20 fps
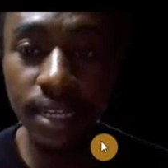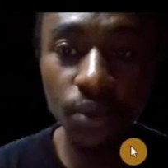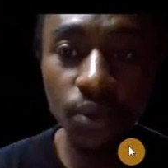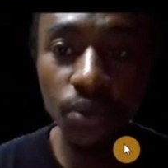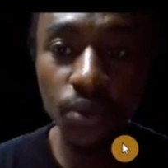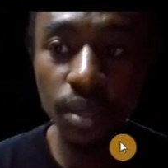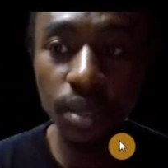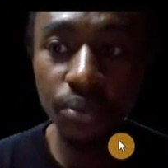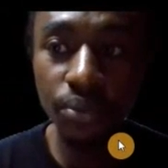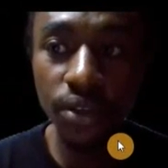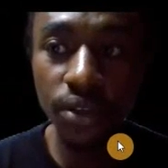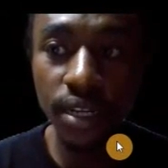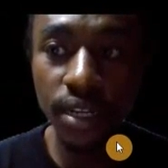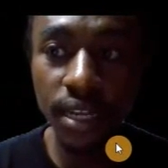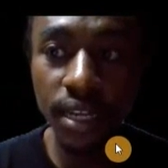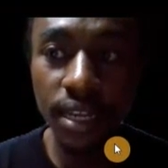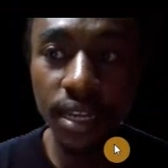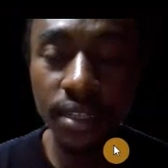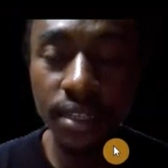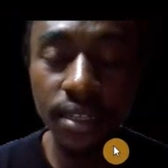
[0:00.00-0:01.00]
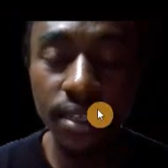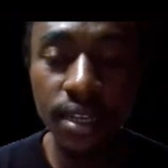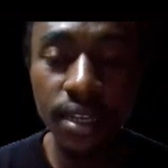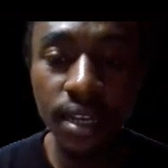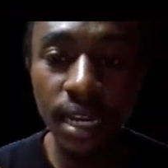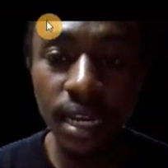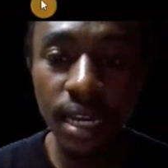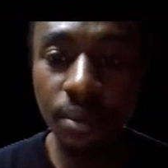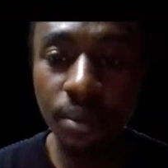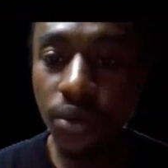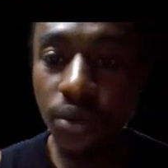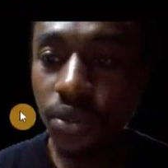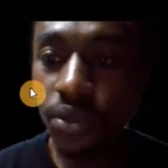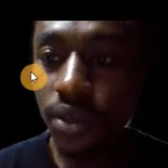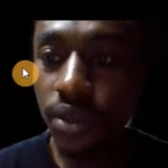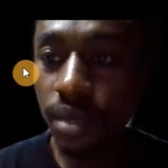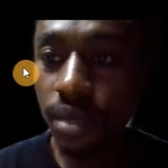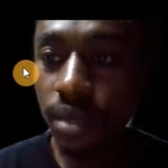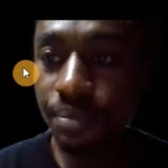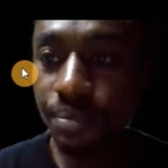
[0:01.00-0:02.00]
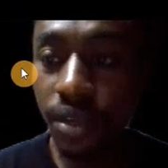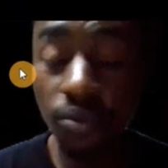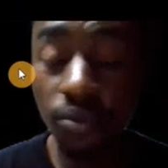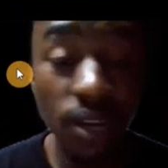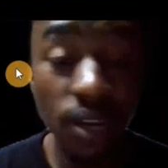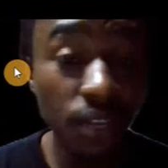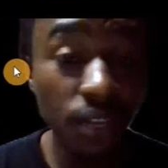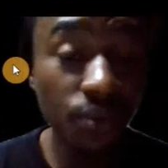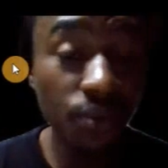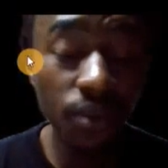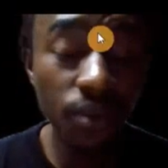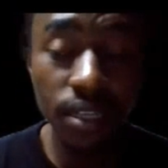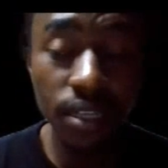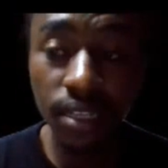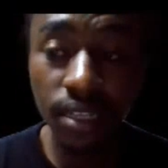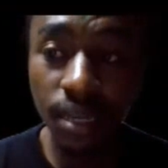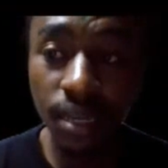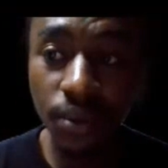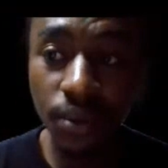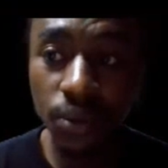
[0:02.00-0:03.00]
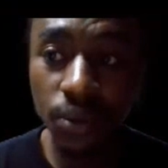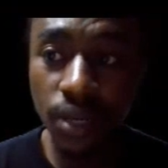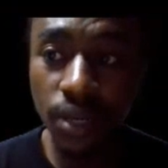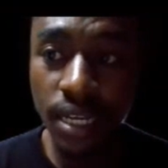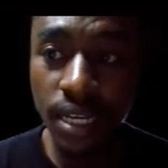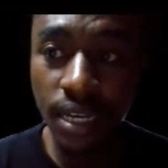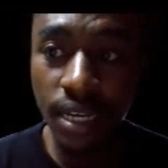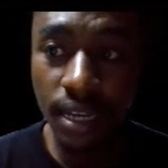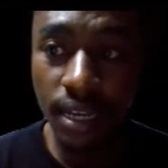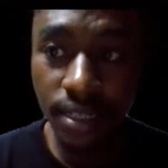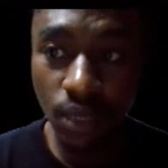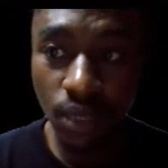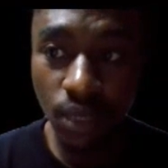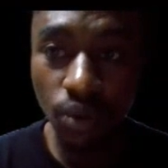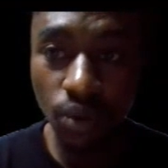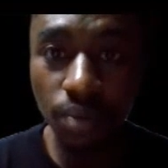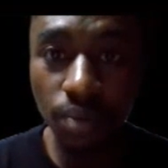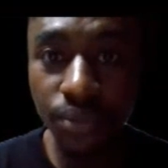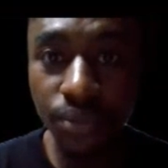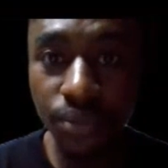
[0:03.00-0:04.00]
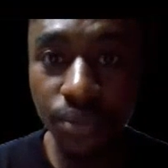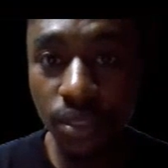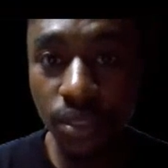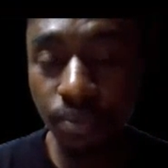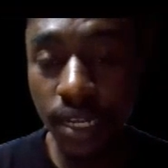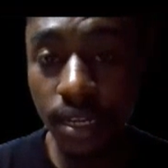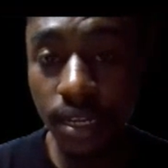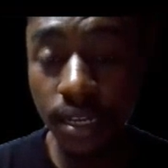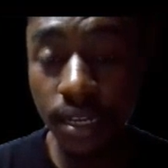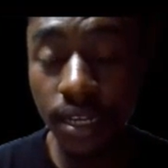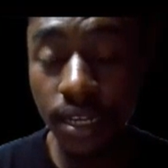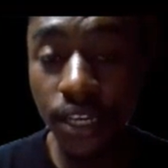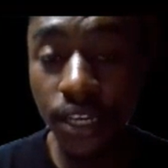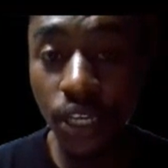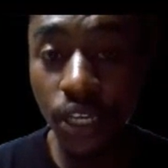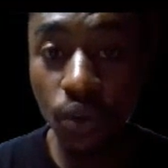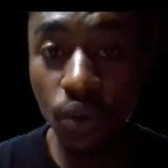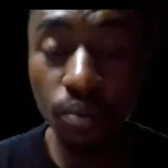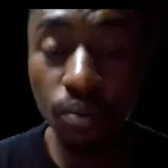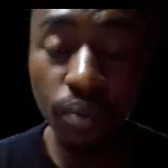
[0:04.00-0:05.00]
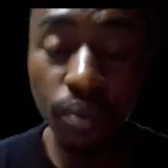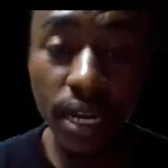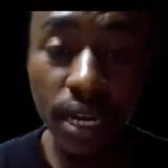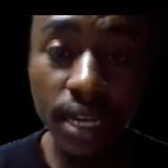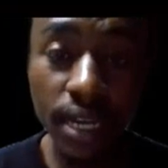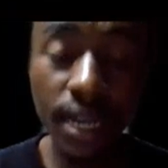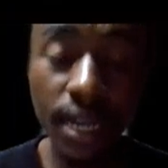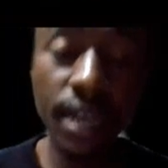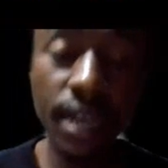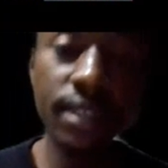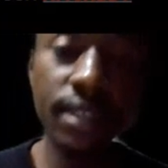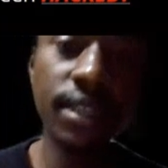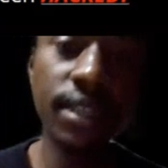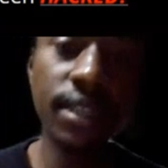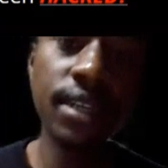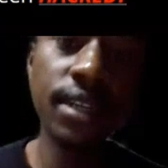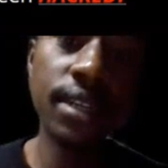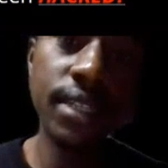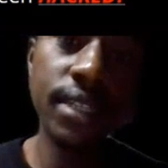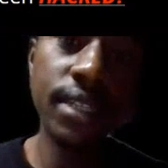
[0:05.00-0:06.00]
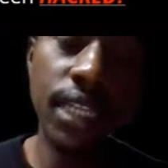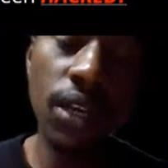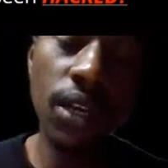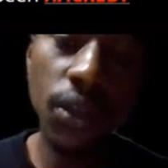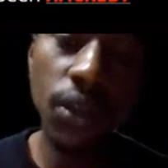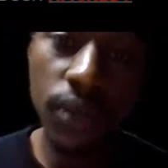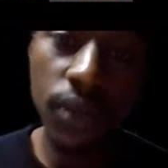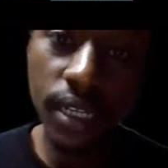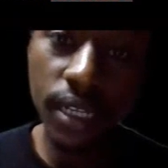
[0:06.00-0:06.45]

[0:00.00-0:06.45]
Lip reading: the product is. I'm also going to be running through the demo. It's a WordPress plugin. You buy it, download it, and